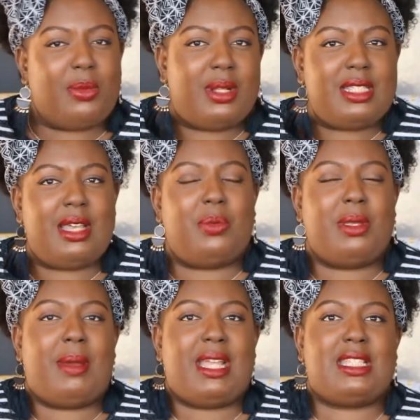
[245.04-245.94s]
ones that
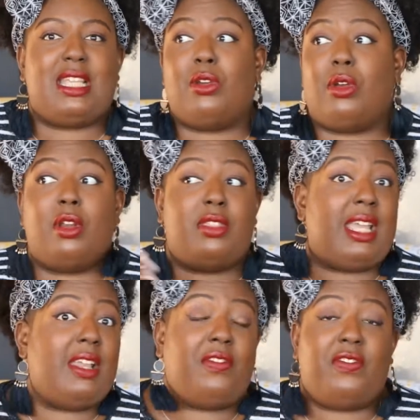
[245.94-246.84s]
we might see, or they
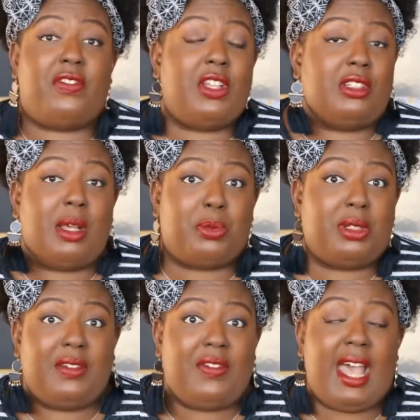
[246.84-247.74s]
get filled up
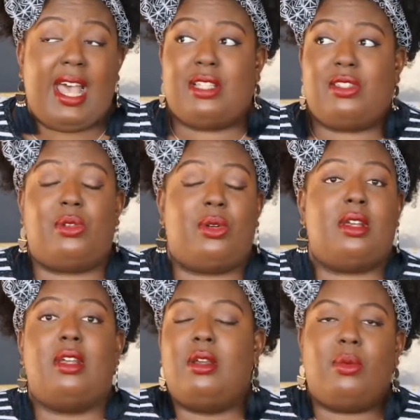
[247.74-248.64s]
really fast,
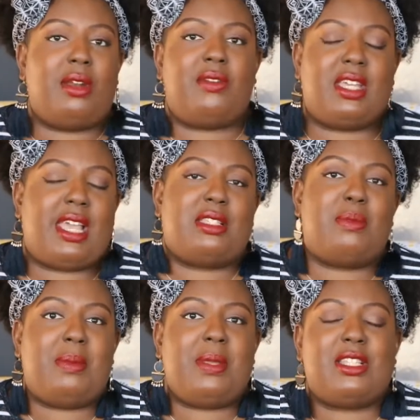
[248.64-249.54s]
or whatever the case
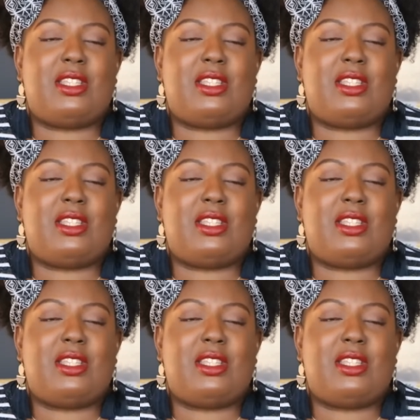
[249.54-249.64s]
may be.